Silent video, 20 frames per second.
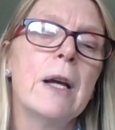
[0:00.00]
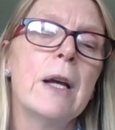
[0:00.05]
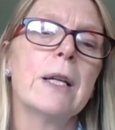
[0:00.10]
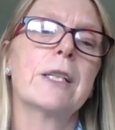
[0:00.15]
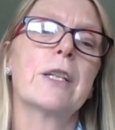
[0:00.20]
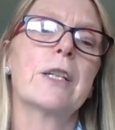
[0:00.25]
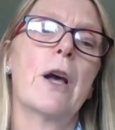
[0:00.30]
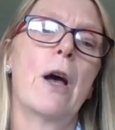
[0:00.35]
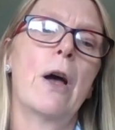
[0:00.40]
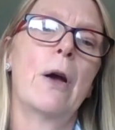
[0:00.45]

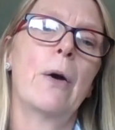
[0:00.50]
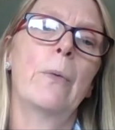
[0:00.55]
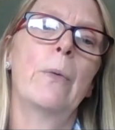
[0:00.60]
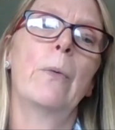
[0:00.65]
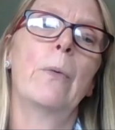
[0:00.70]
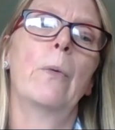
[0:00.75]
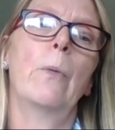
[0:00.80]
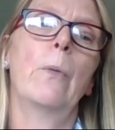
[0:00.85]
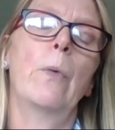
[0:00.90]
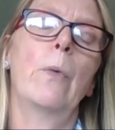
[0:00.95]

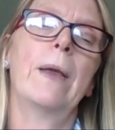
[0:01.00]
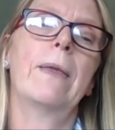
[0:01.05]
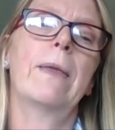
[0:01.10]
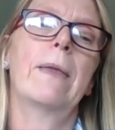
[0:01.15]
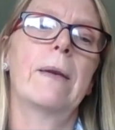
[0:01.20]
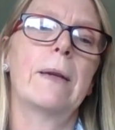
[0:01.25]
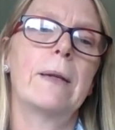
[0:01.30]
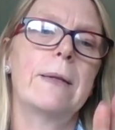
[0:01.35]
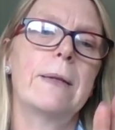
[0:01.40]
So with the